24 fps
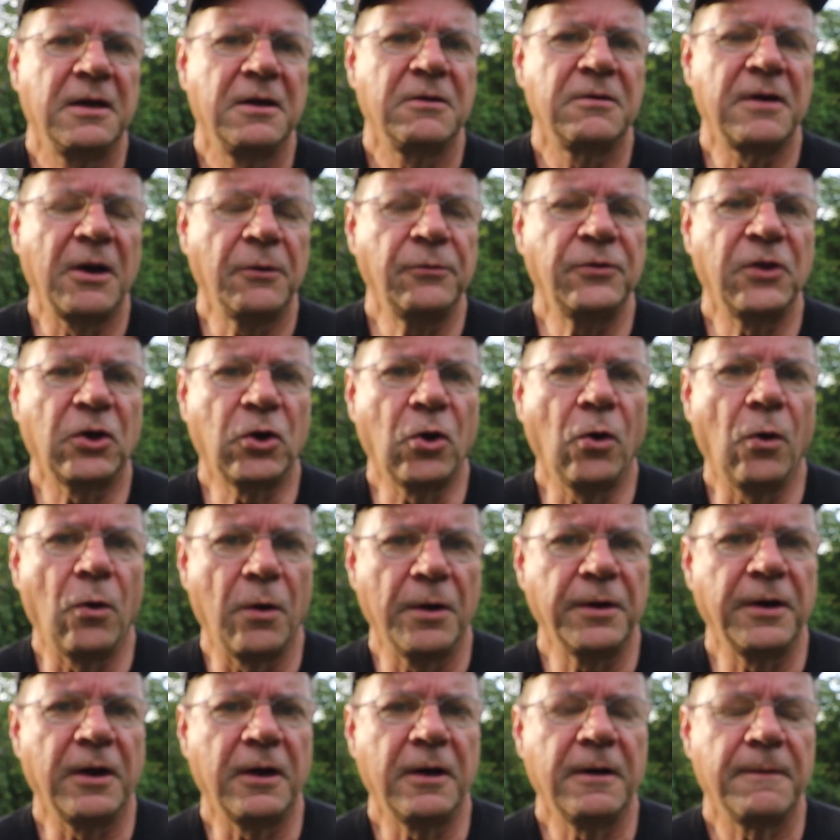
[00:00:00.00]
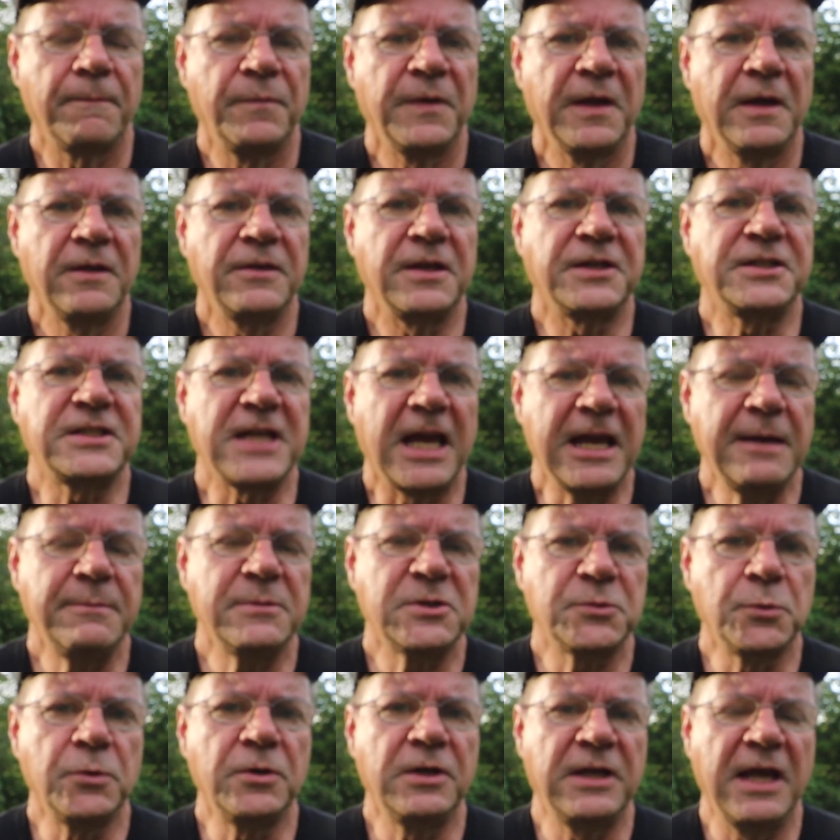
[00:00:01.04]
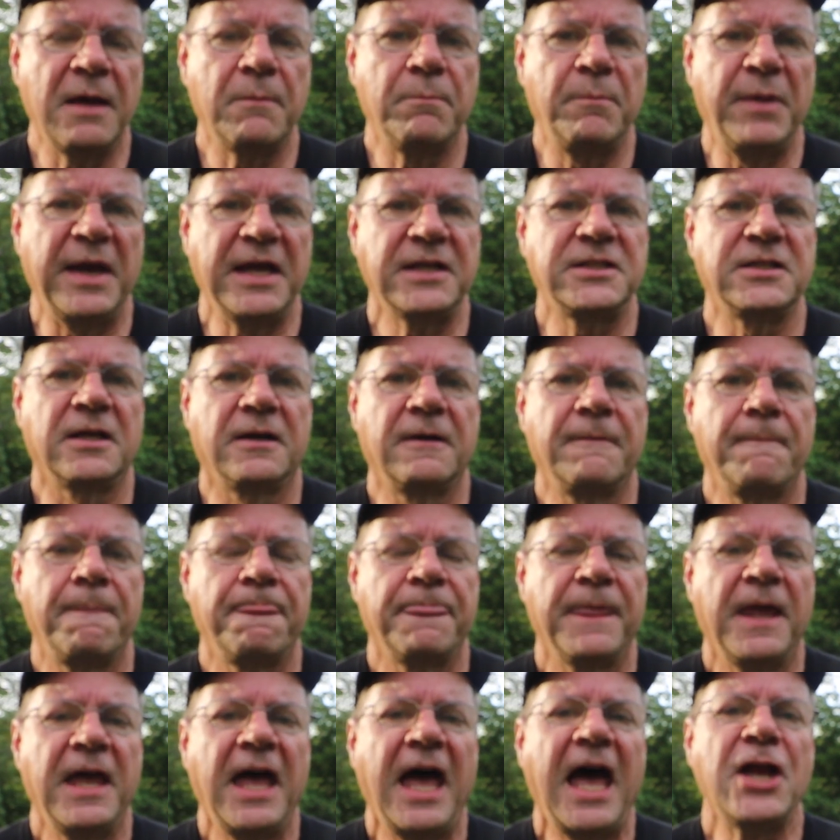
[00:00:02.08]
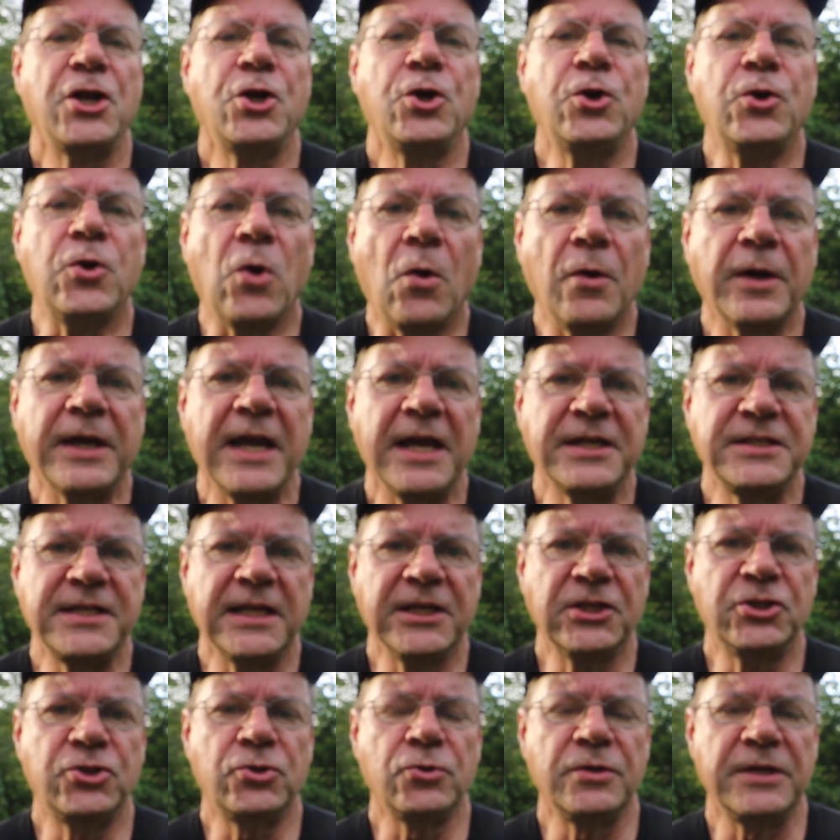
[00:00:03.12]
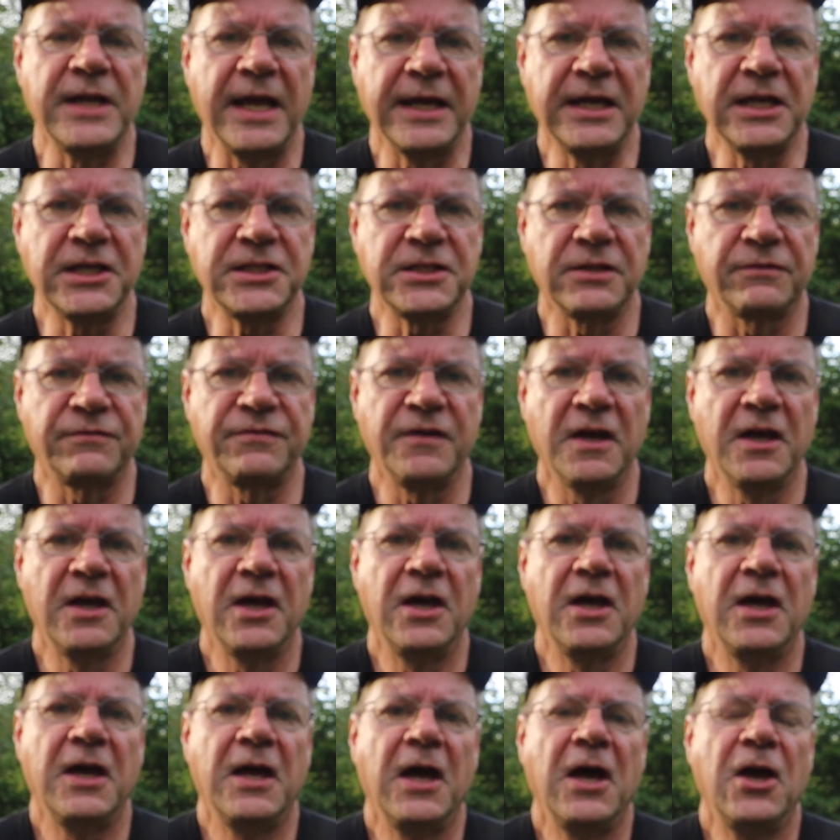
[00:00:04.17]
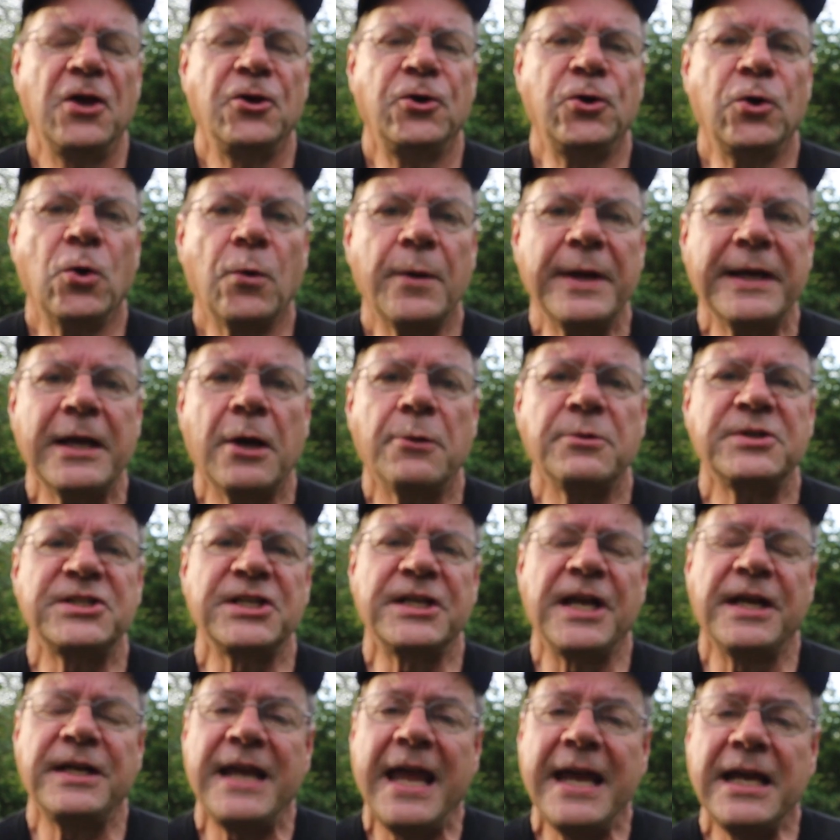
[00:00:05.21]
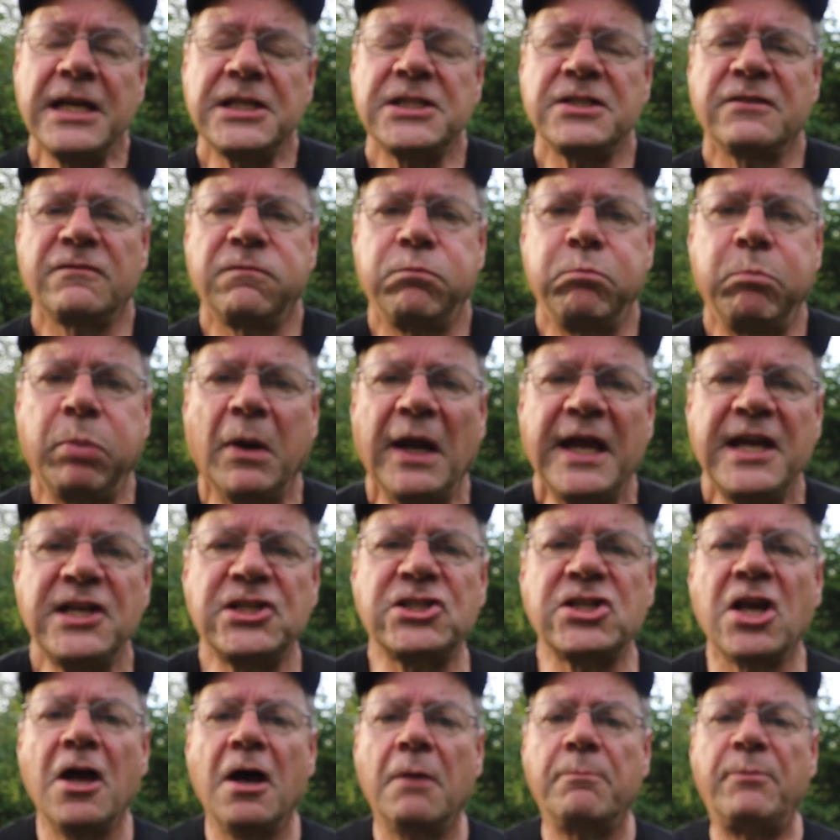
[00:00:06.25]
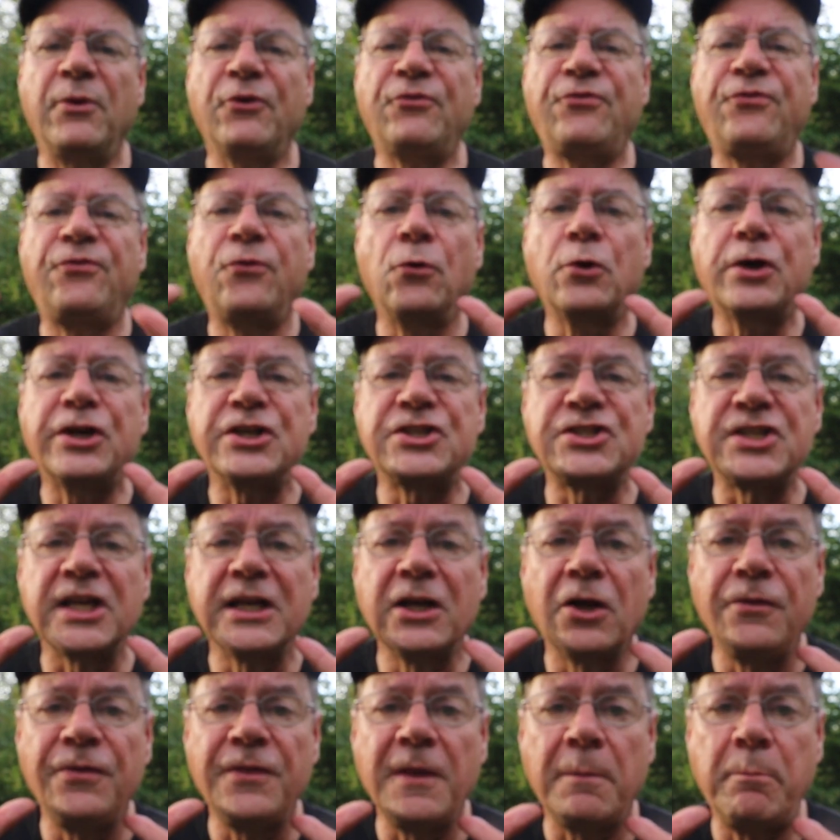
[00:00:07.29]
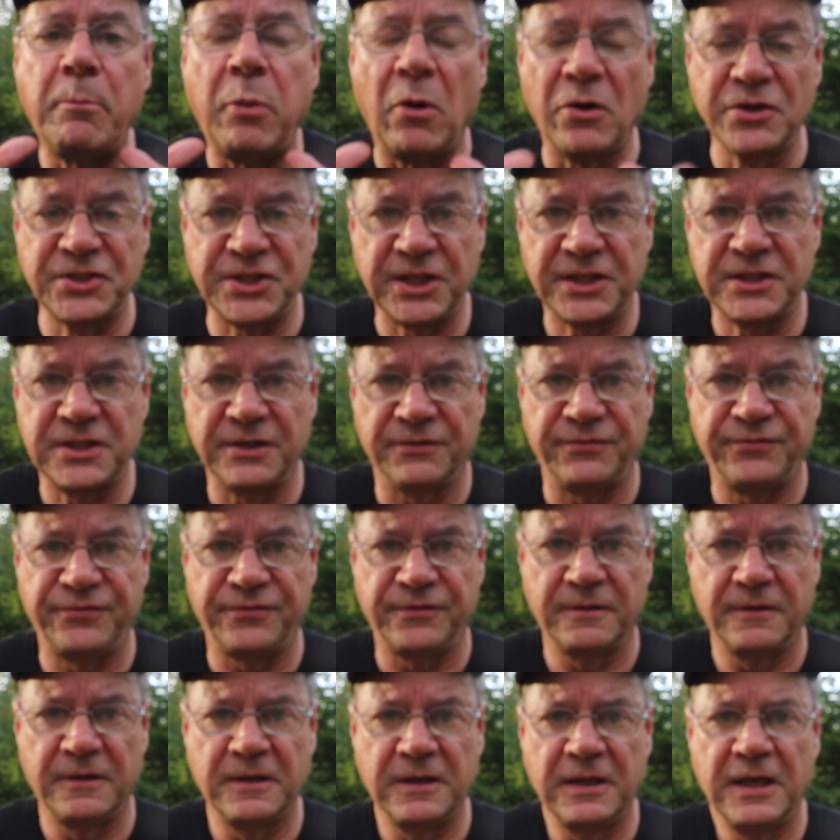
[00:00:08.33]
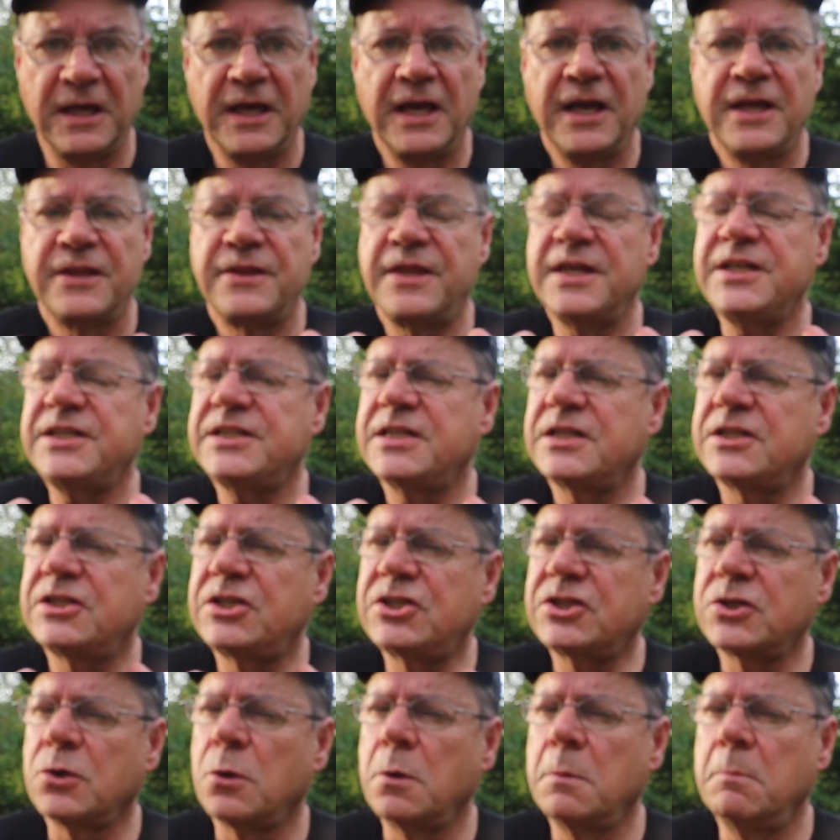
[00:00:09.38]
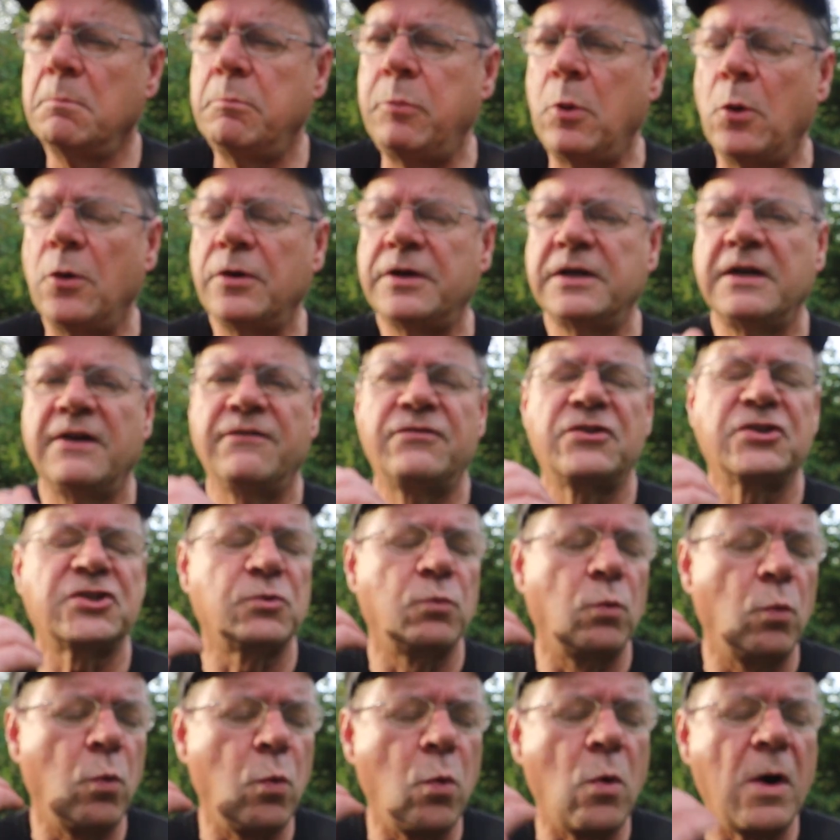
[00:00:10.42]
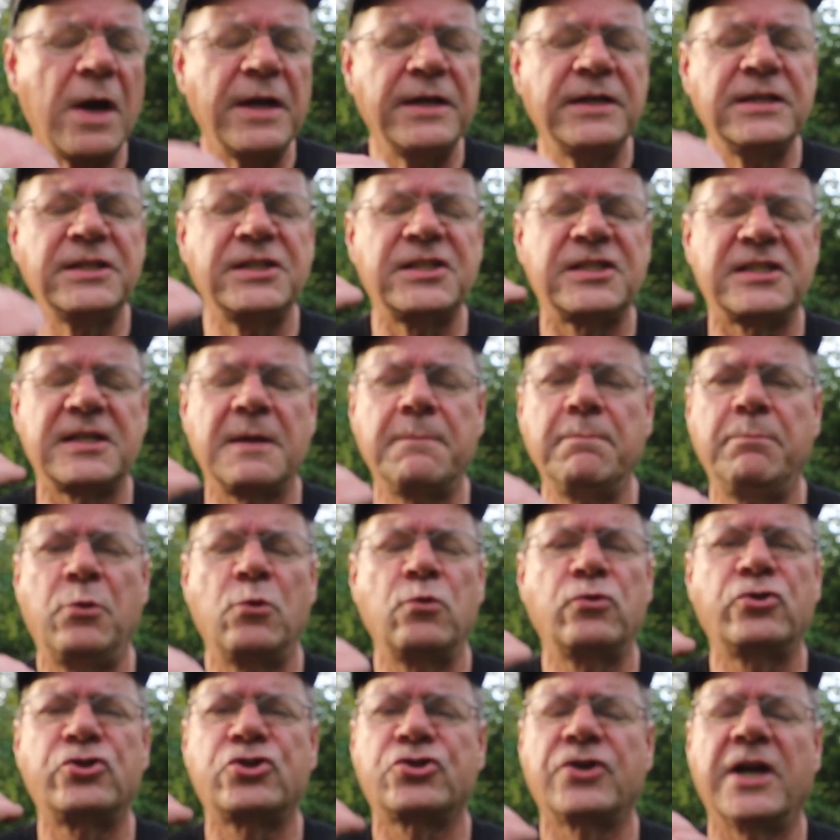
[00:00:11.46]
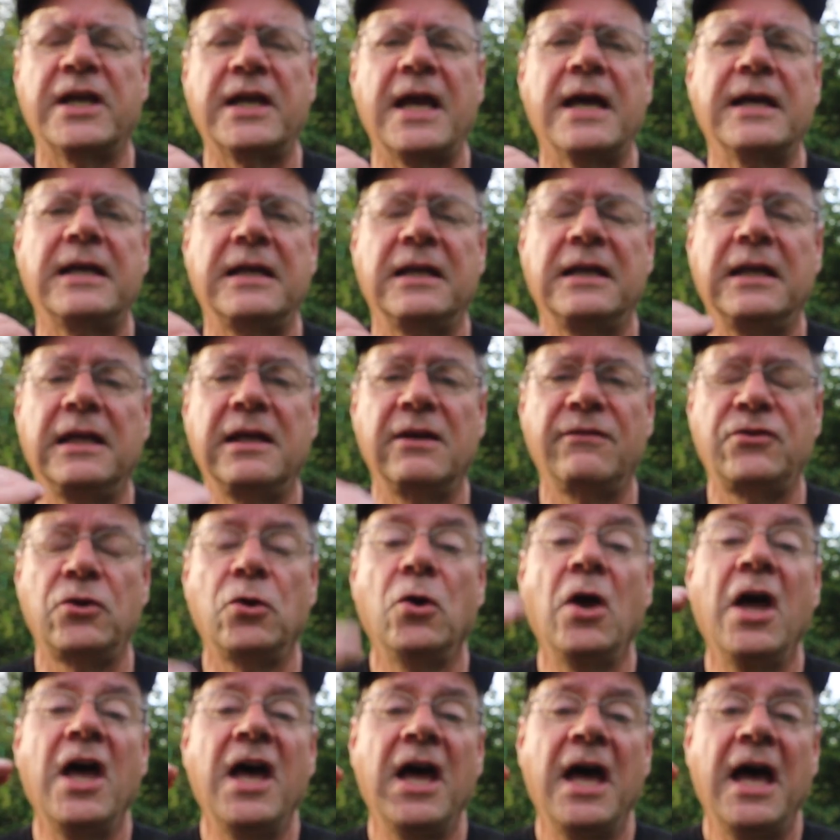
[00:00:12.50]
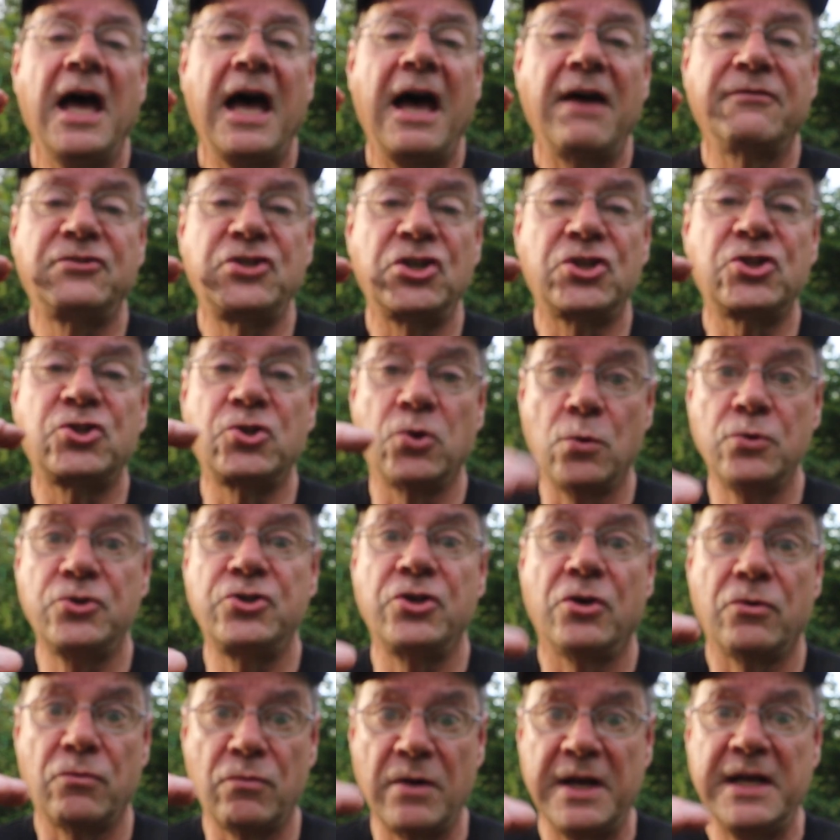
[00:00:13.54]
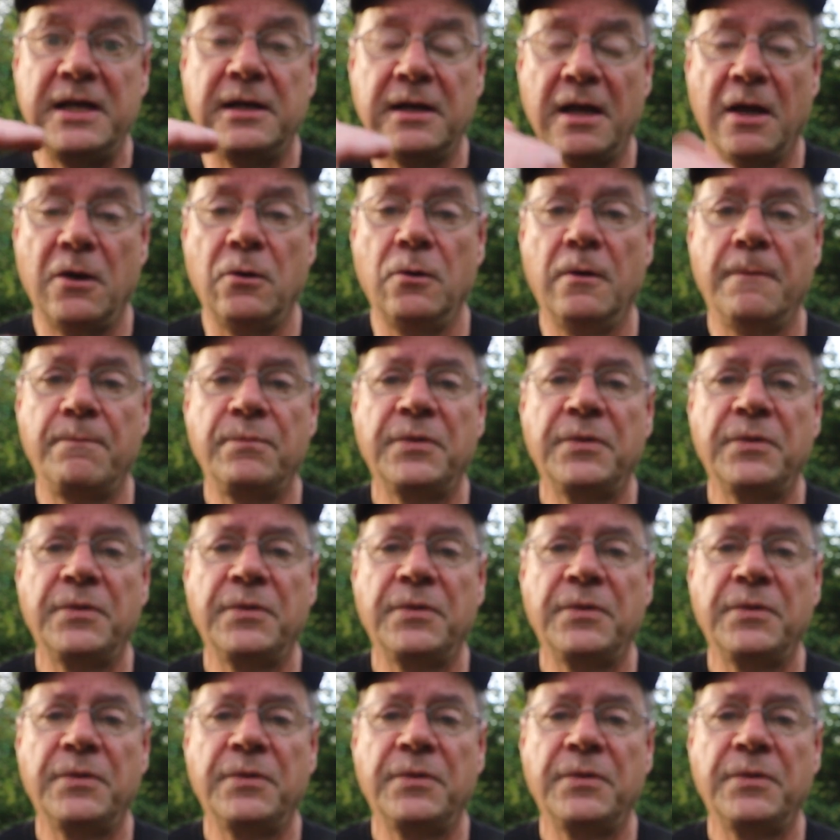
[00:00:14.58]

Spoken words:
round the corner, that times would get better, and not getting too negative. Knowing I was in a negative place, but focusing on the positive. This is so important. If there's one simple trick I can give you, I've just told you it right now.